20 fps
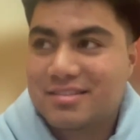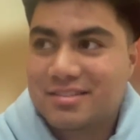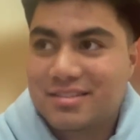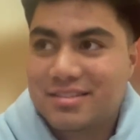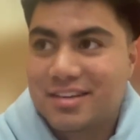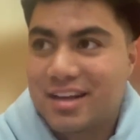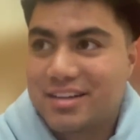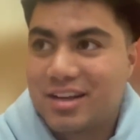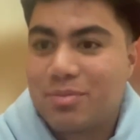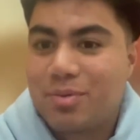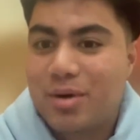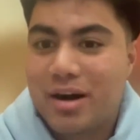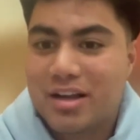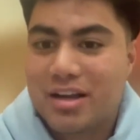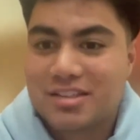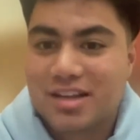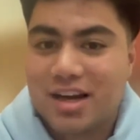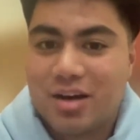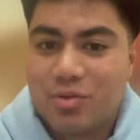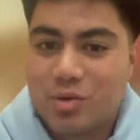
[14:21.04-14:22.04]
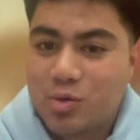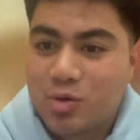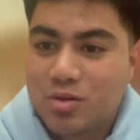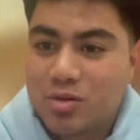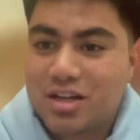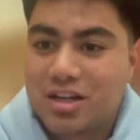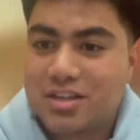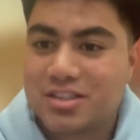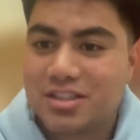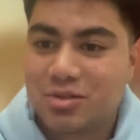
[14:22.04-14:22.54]
that the pot is hot, we won't
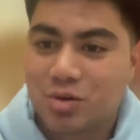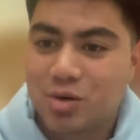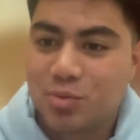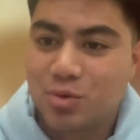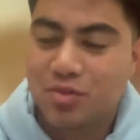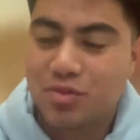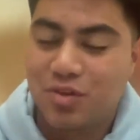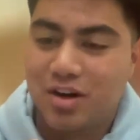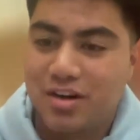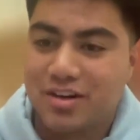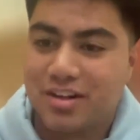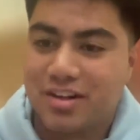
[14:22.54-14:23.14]
touch it, we'll move on,